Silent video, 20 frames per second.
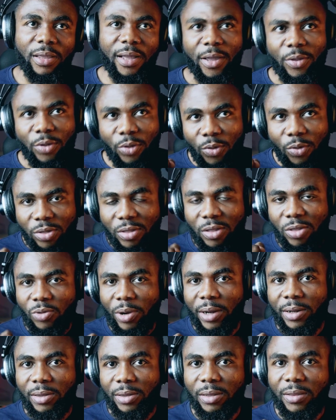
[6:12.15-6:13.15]
I used the
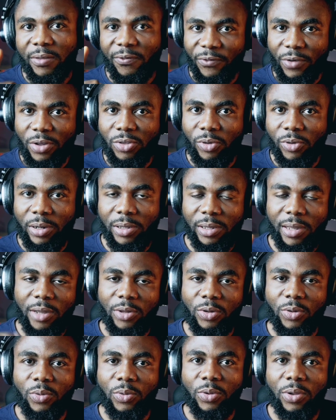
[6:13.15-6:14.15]
strategy, the first strategy I
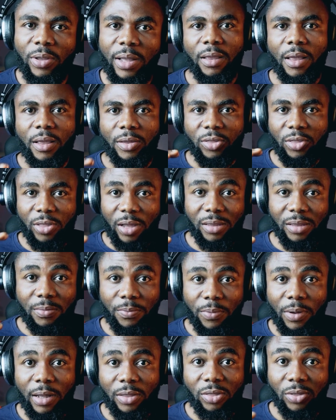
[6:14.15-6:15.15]
showed you guys, search
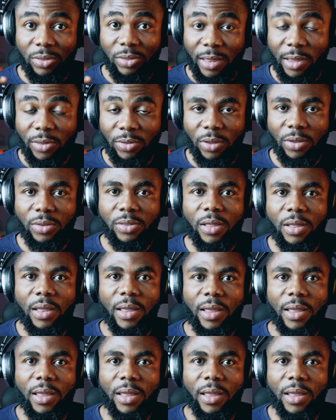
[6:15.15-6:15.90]
bar suggestions,